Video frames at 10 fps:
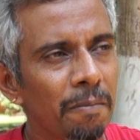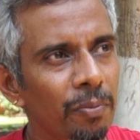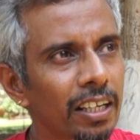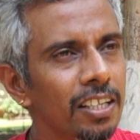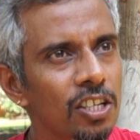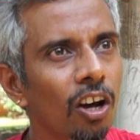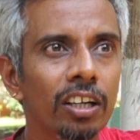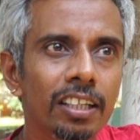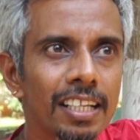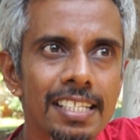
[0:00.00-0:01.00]
It is not
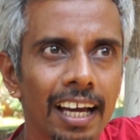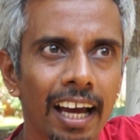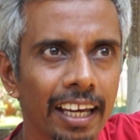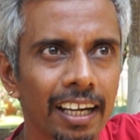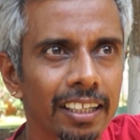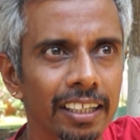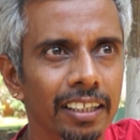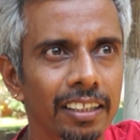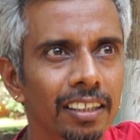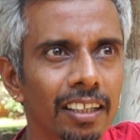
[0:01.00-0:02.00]
this
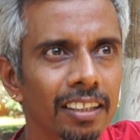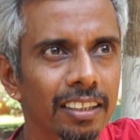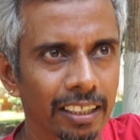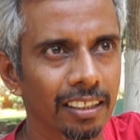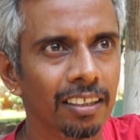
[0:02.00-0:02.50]
hierarchy thing.